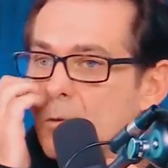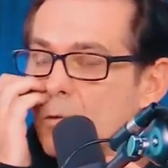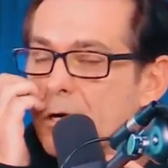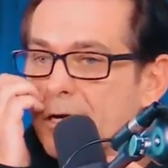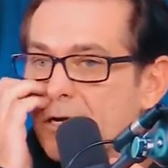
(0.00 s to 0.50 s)

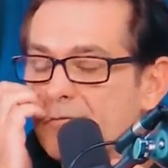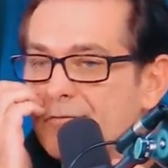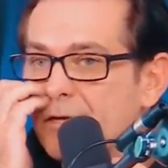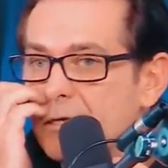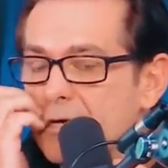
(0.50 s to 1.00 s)
we're going to
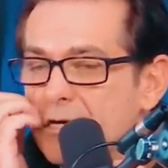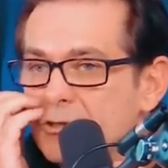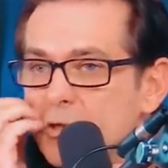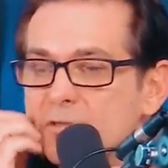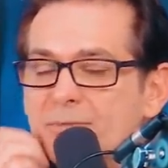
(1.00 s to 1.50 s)
give the
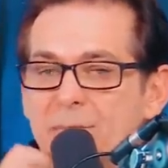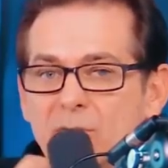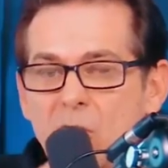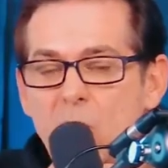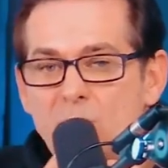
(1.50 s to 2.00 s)
Jewish
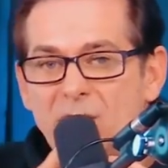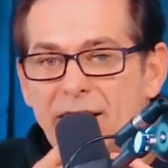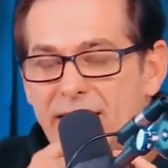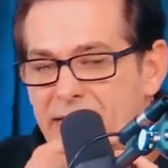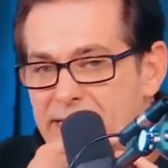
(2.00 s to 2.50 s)
people a
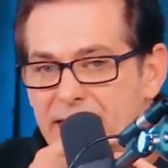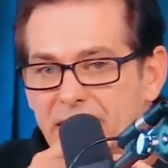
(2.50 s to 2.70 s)
homeland.